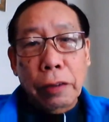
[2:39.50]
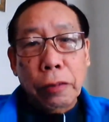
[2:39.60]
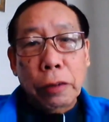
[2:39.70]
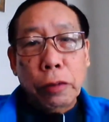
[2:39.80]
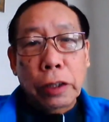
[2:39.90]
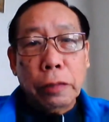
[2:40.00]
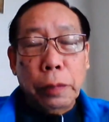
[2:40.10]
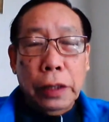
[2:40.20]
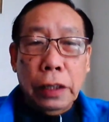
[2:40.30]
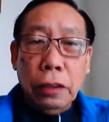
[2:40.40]
And when
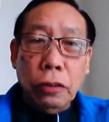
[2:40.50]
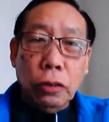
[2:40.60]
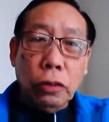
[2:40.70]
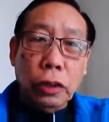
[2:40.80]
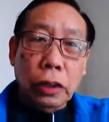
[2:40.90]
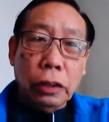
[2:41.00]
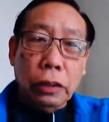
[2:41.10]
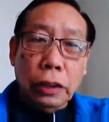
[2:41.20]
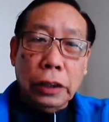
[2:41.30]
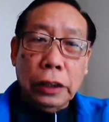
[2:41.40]
we begin to
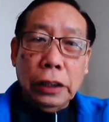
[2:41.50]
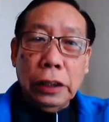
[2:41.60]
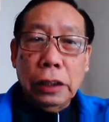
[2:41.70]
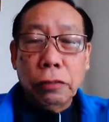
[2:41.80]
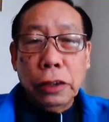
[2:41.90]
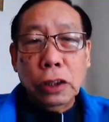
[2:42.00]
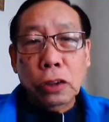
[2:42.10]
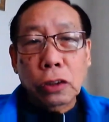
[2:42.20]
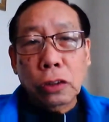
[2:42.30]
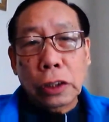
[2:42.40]
see the
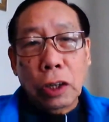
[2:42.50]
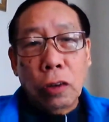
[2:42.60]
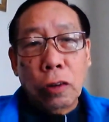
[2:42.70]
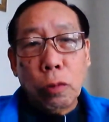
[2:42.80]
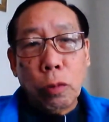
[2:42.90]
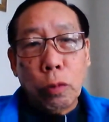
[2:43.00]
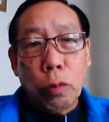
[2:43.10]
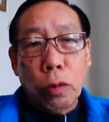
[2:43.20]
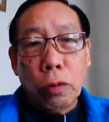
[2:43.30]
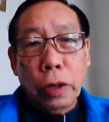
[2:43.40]
videos or
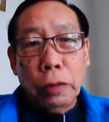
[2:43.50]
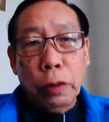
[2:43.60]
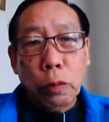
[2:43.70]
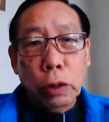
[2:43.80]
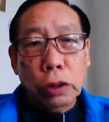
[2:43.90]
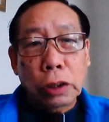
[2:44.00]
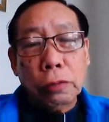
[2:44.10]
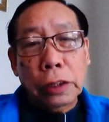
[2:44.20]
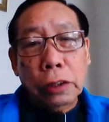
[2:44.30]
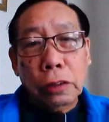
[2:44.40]
when we
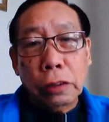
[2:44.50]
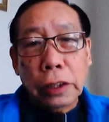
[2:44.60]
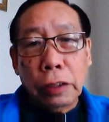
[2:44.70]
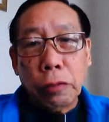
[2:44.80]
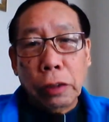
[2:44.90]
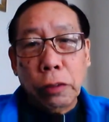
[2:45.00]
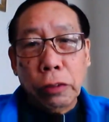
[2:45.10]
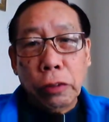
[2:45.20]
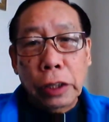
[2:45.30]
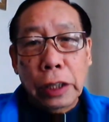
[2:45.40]
watch the videos and
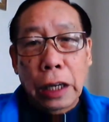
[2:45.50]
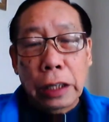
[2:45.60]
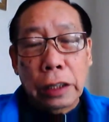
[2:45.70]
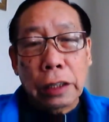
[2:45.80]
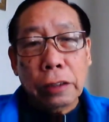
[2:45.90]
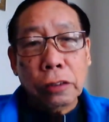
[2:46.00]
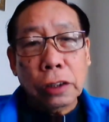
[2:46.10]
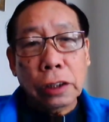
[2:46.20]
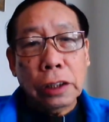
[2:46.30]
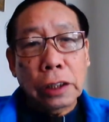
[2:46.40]
when we read the
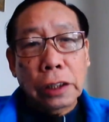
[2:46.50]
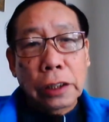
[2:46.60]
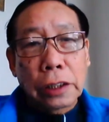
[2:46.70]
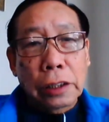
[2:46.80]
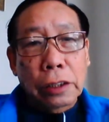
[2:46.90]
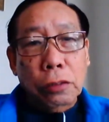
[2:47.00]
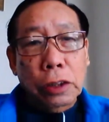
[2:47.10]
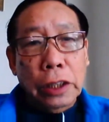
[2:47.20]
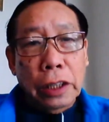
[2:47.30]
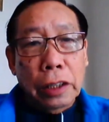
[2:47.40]
articles,
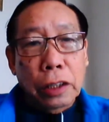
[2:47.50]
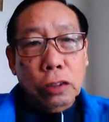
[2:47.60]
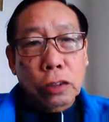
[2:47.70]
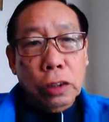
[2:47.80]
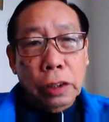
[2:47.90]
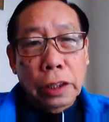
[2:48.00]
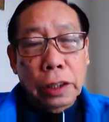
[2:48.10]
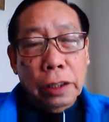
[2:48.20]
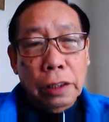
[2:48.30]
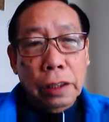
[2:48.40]
we can
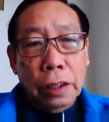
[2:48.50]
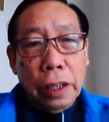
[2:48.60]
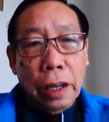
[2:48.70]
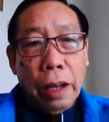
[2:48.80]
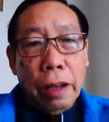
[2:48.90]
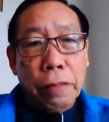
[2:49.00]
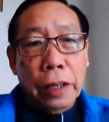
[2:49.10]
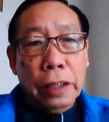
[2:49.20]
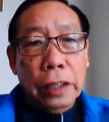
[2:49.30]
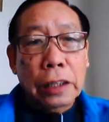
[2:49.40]
actually have
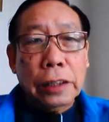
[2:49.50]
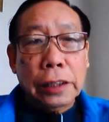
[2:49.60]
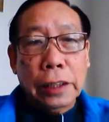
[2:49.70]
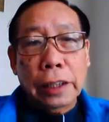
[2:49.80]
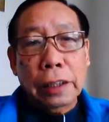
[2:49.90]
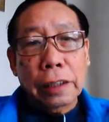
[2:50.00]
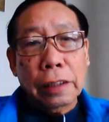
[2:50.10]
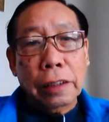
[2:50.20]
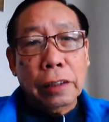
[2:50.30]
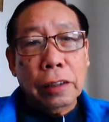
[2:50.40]
an insight
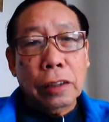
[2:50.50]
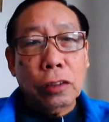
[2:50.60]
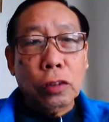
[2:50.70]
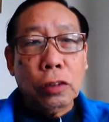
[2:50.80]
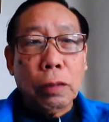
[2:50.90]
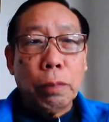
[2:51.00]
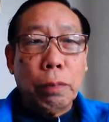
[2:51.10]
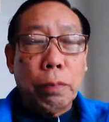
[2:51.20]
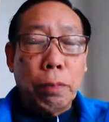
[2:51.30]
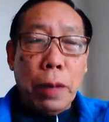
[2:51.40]
into the
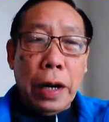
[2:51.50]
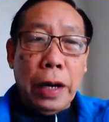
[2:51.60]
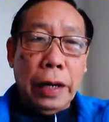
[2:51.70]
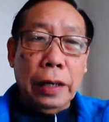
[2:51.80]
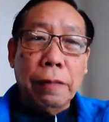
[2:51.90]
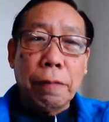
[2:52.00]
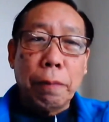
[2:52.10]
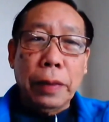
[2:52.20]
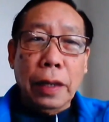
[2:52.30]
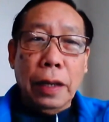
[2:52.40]
mind,
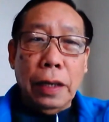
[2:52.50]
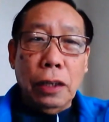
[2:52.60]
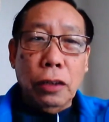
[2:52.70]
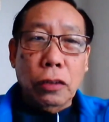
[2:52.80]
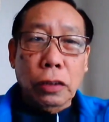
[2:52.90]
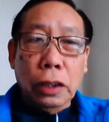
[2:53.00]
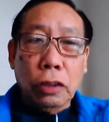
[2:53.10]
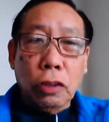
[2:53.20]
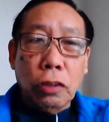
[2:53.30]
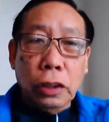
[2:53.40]
into
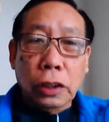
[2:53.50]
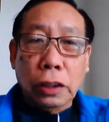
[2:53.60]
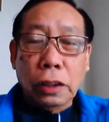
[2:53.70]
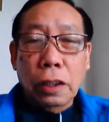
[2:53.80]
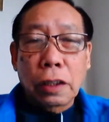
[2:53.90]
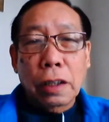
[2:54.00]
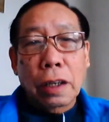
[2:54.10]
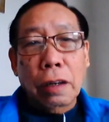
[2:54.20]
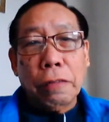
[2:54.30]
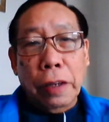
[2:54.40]
the thoughts
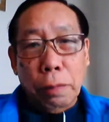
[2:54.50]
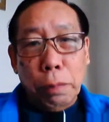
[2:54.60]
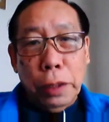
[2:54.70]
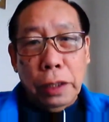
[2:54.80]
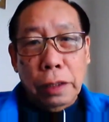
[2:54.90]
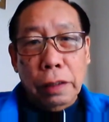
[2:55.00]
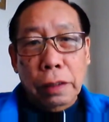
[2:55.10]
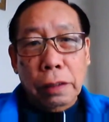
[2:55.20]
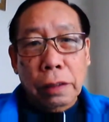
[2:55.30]
of admin.